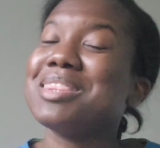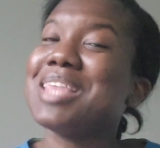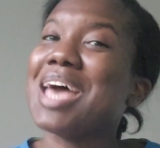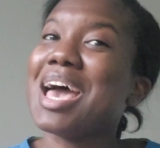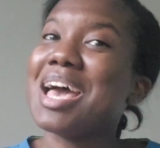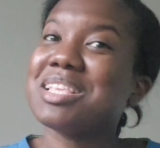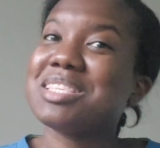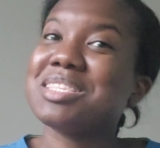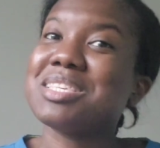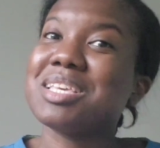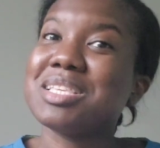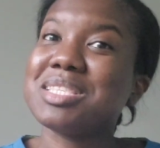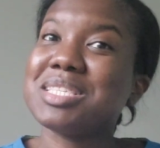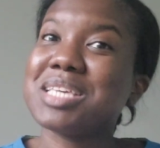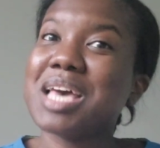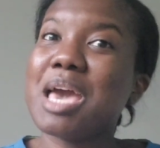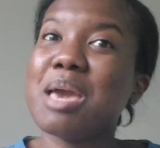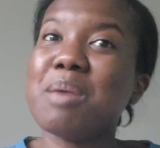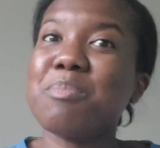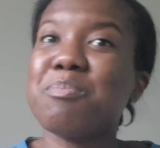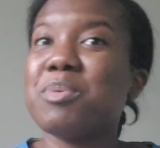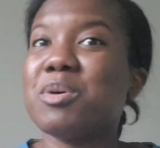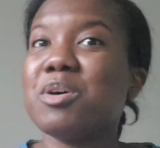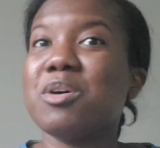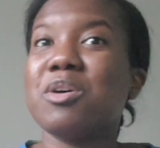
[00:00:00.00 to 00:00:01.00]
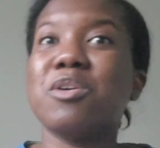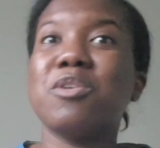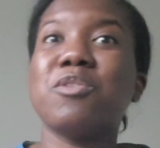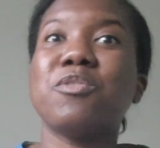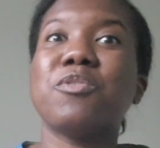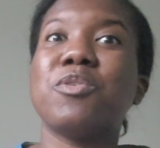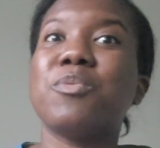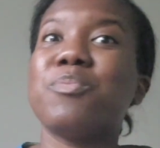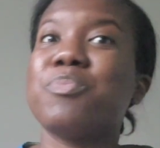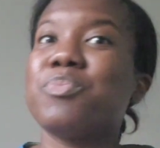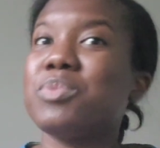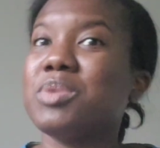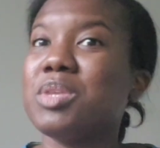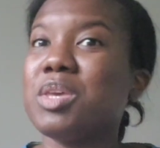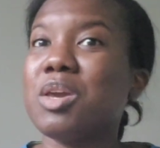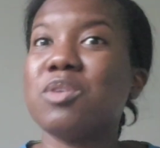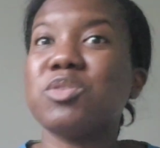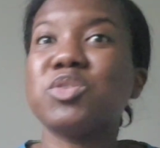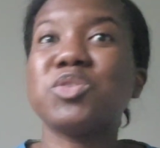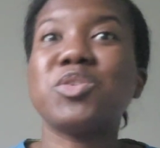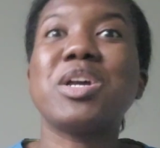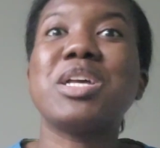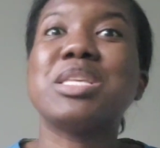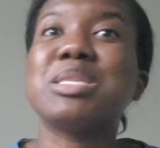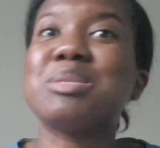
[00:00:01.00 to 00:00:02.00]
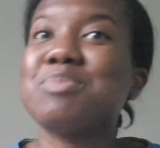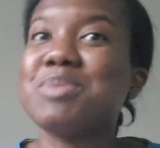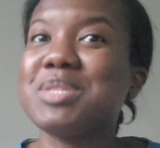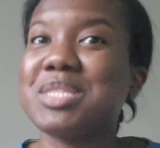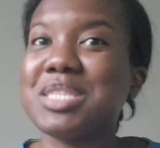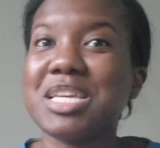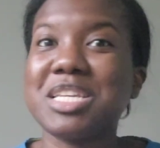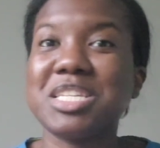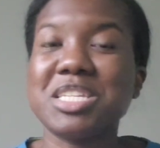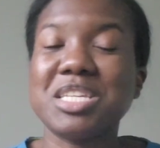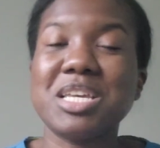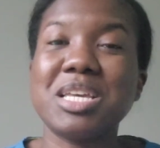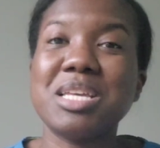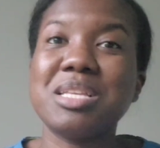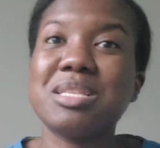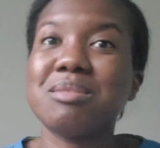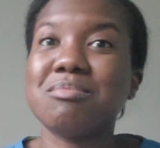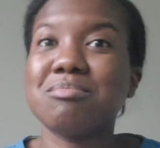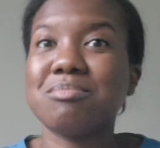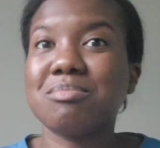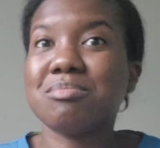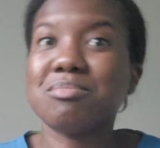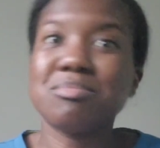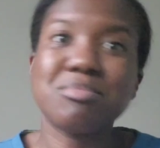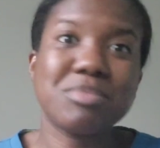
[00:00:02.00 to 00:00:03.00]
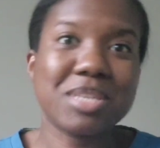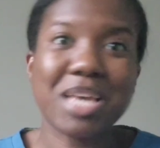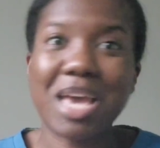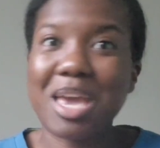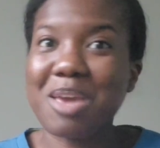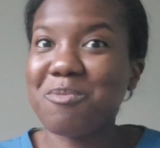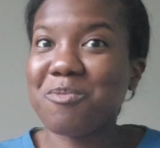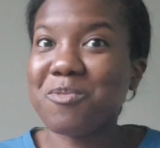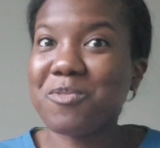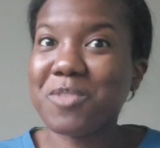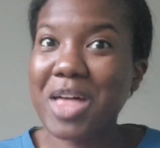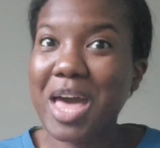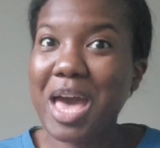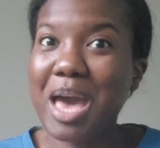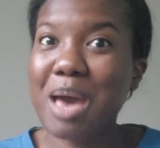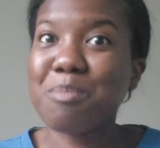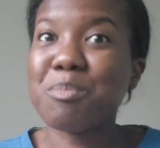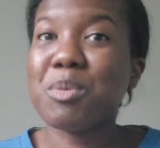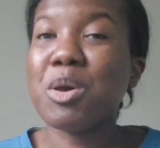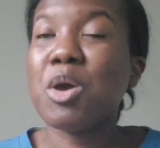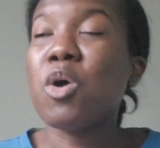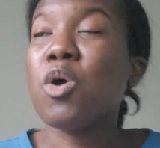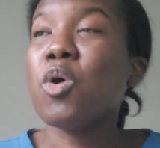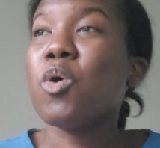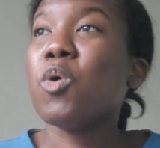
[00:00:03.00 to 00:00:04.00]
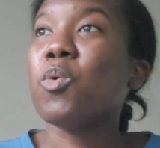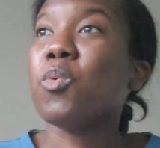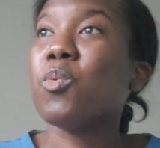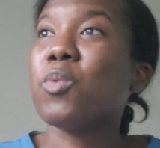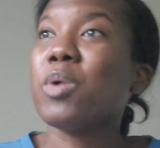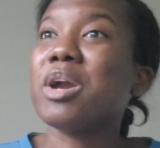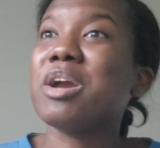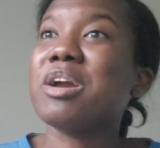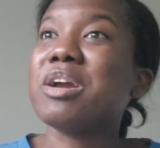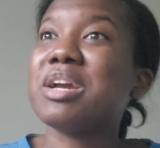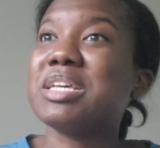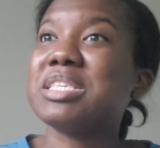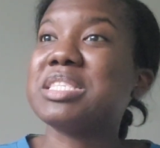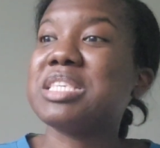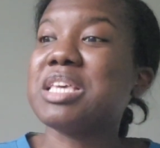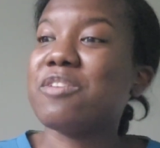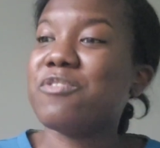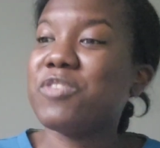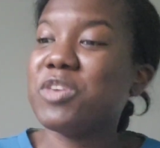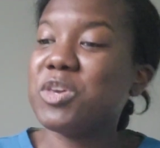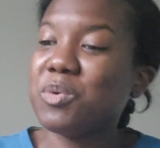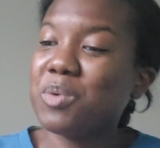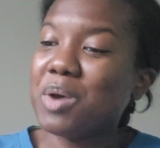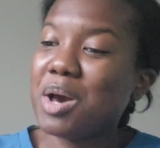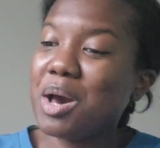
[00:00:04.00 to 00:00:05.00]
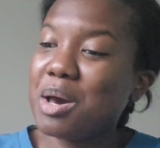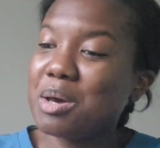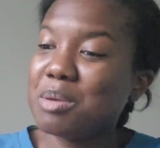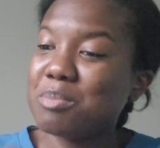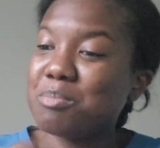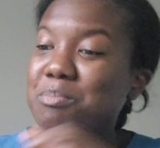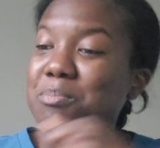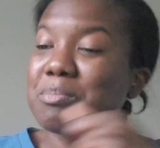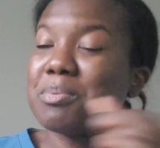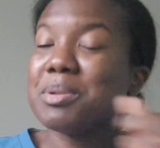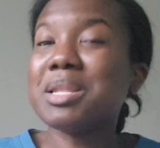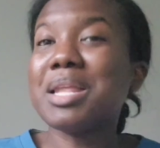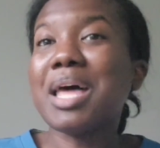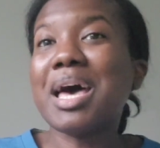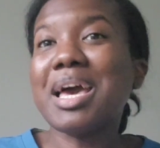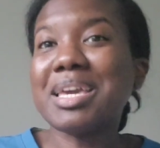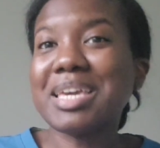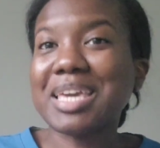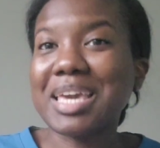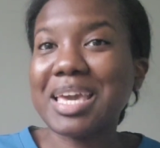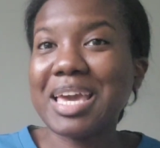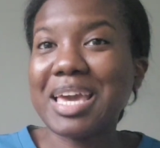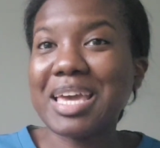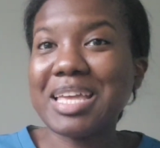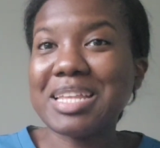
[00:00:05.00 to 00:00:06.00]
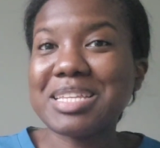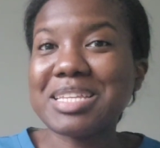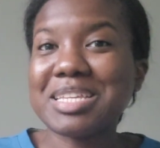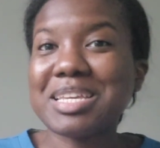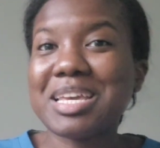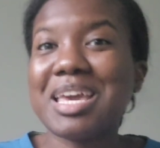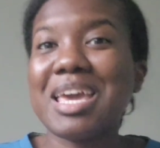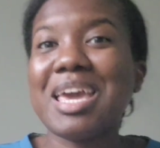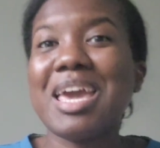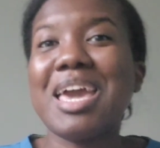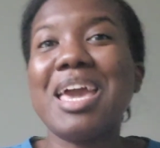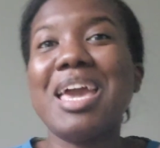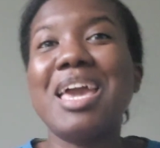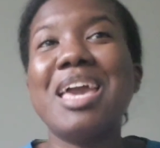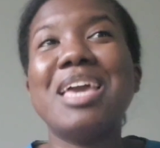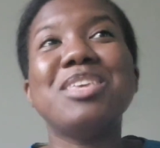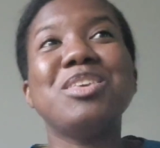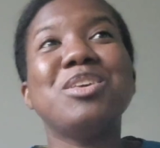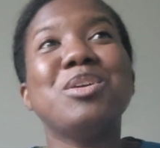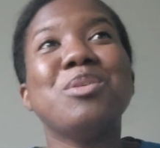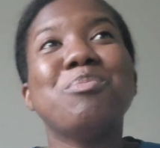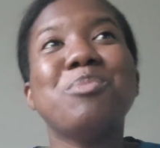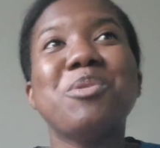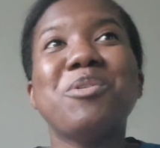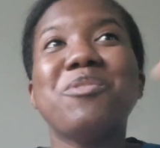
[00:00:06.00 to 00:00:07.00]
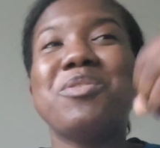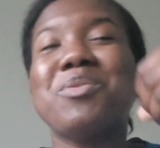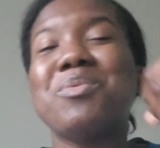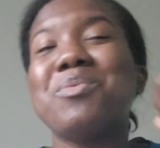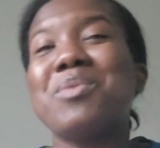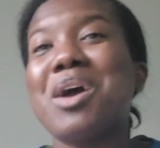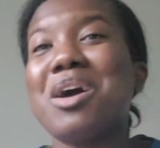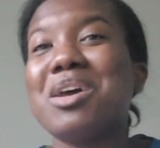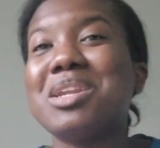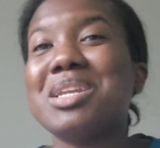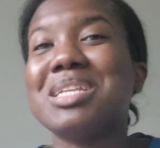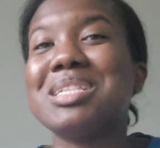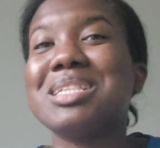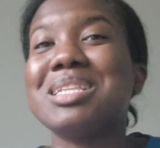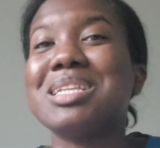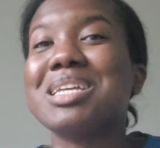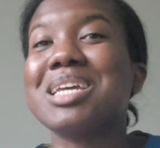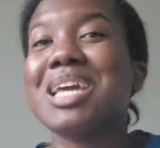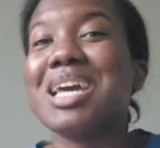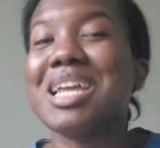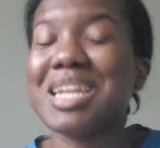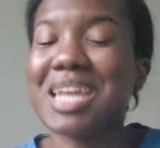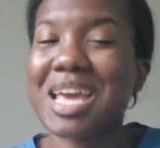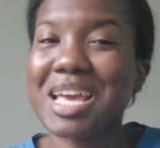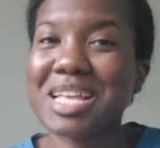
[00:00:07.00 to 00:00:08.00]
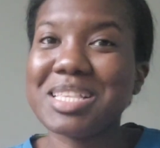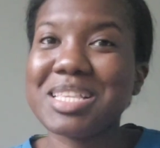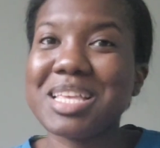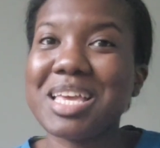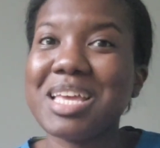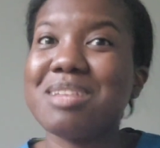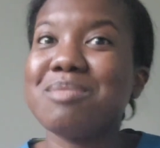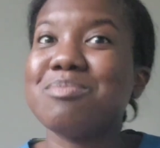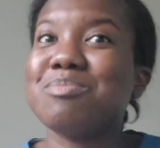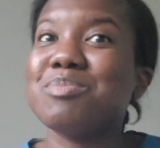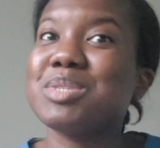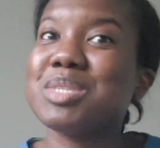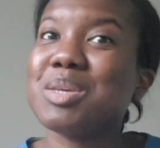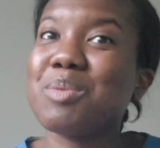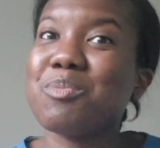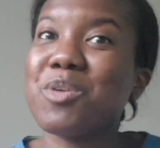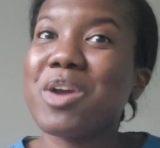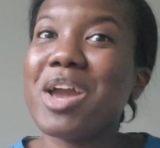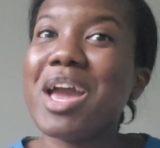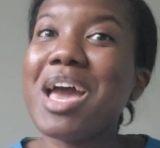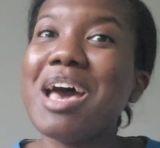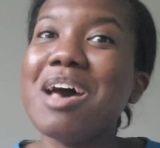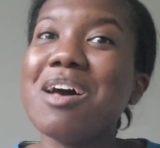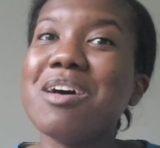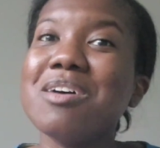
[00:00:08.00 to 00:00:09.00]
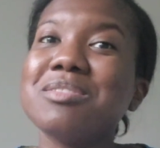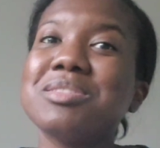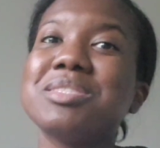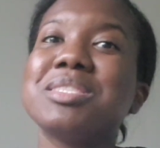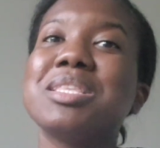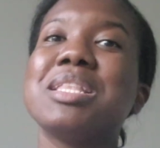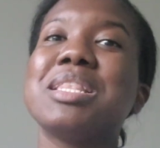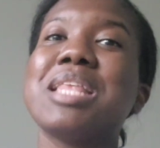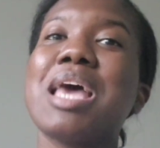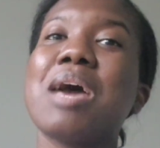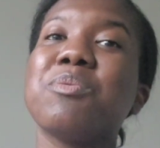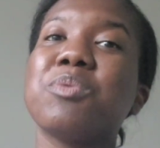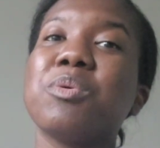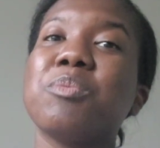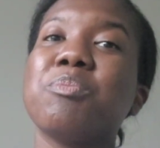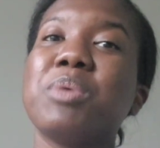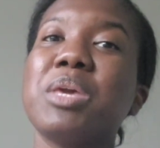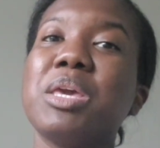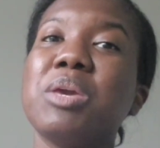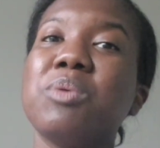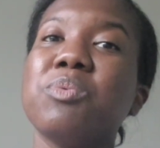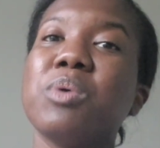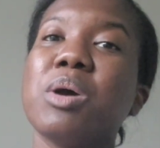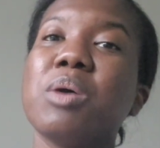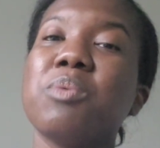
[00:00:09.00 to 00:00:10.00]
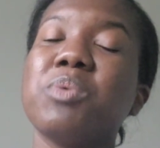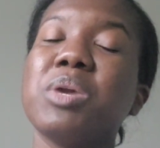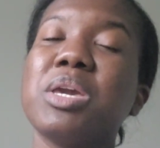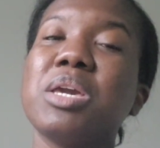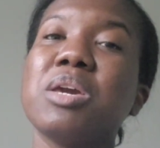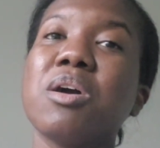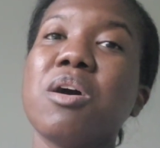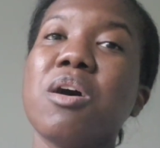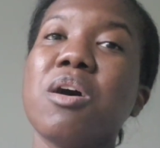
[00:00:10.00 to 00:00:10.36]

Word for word: That's a type of, you know, transposition type flap. Whereas if you unplug it and you move it around and connect it somewhere else, then that would be what we